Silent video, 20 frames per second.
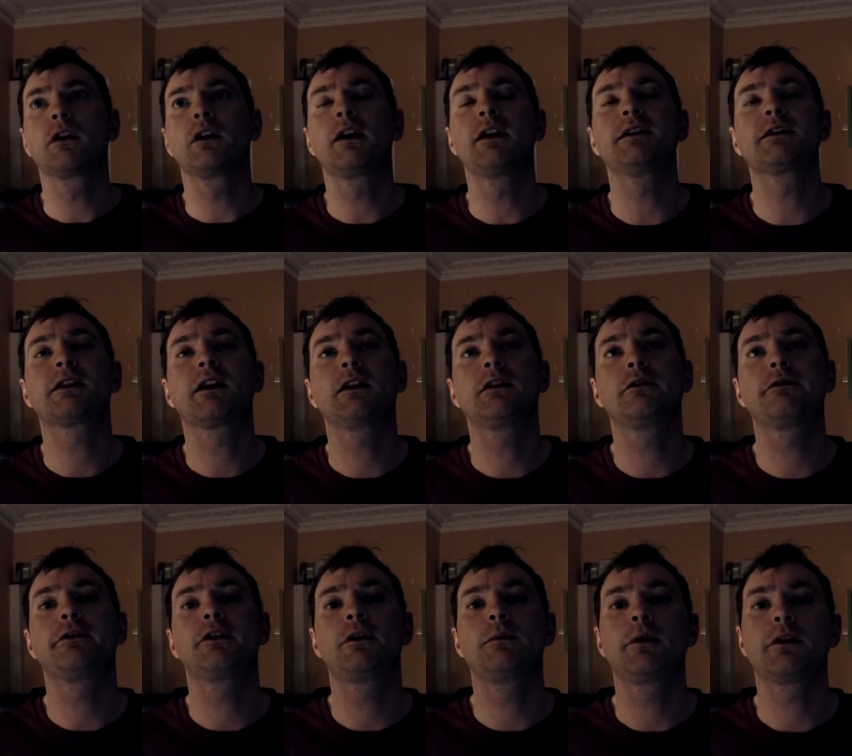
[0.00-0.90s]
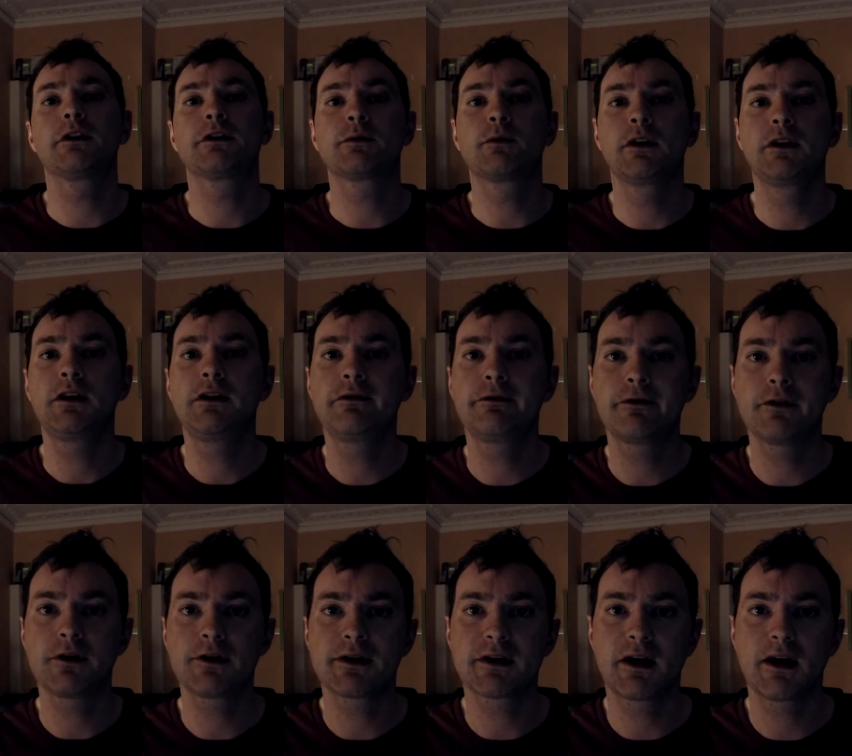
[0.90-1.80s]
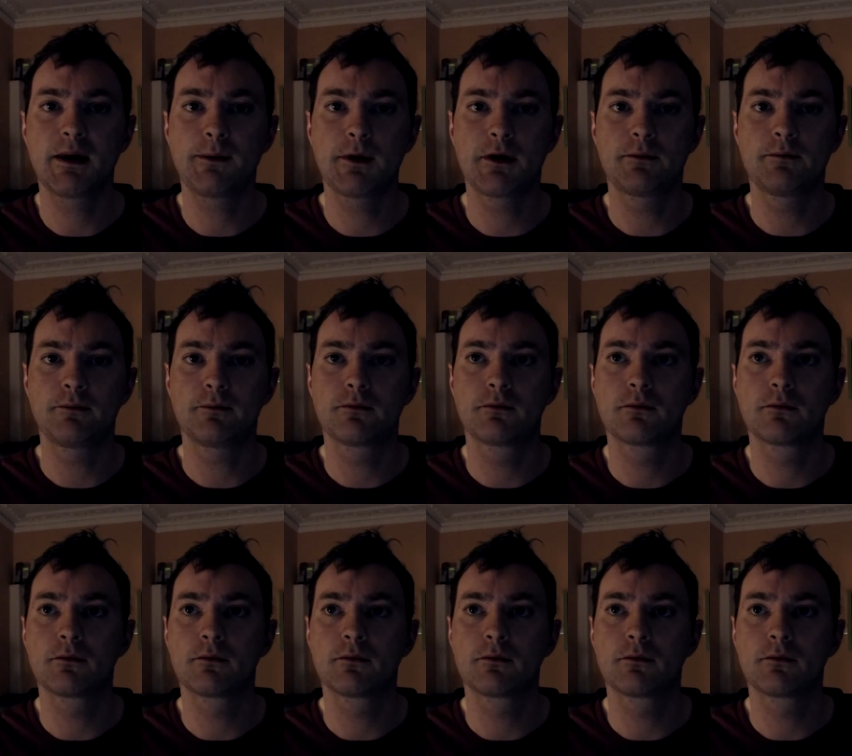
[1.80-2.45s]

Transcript: it's kind of funny because when he first came in,